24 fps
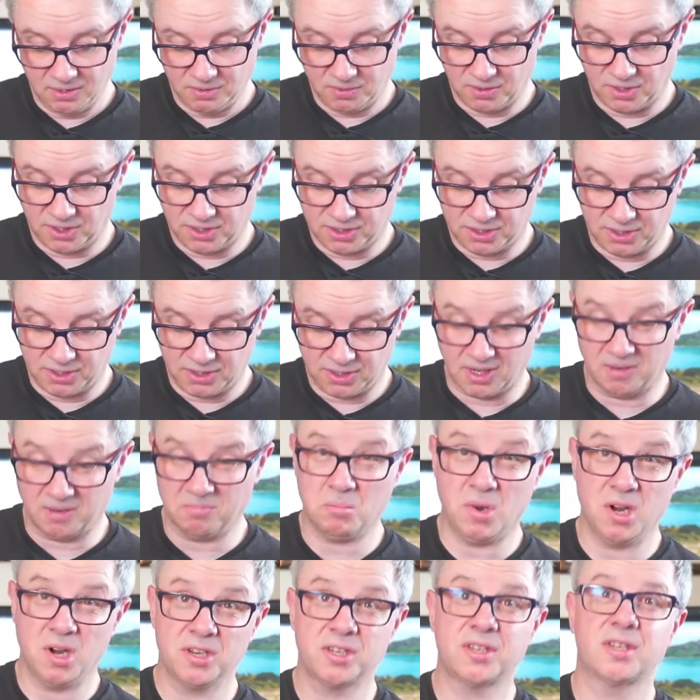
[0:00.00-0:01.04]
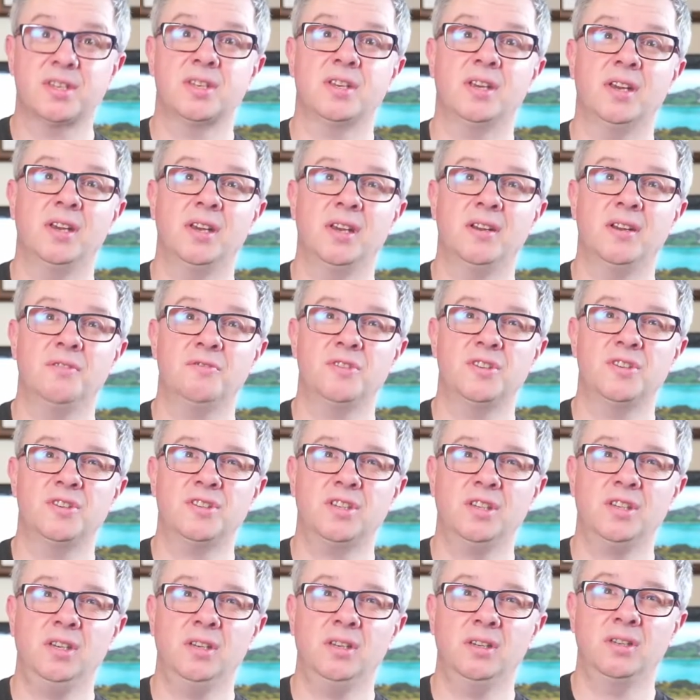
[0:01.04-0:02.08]
which is a must, I have to
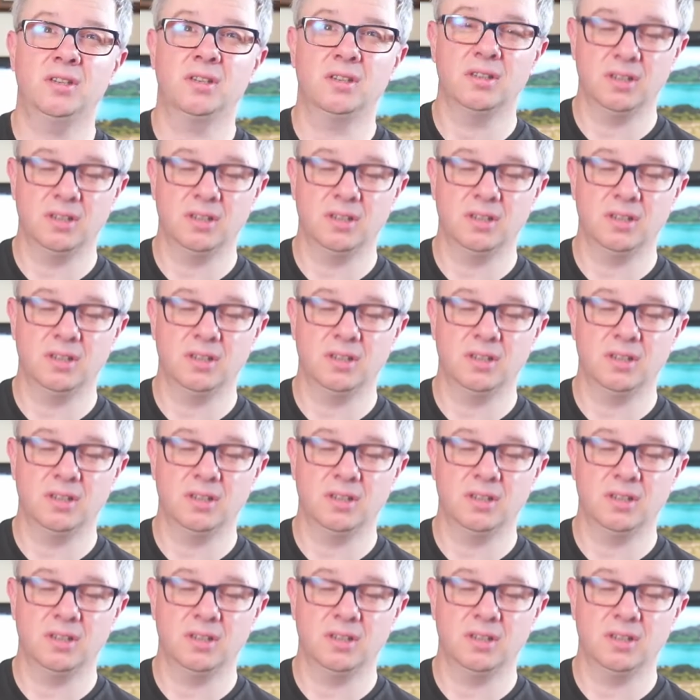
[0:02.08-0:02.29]
say.